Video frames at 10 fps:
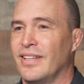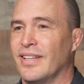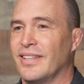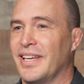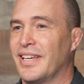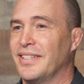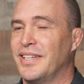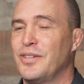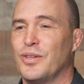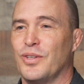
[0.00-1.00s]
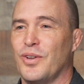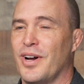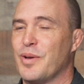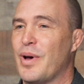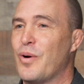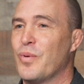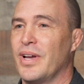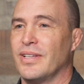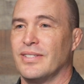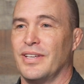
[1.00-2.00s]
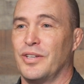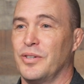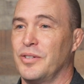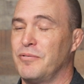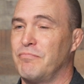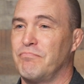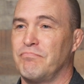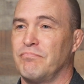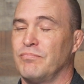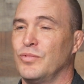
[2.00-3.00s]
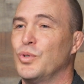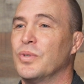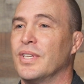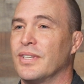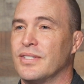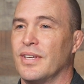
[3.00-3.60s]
that they continued to talk about ways they could do things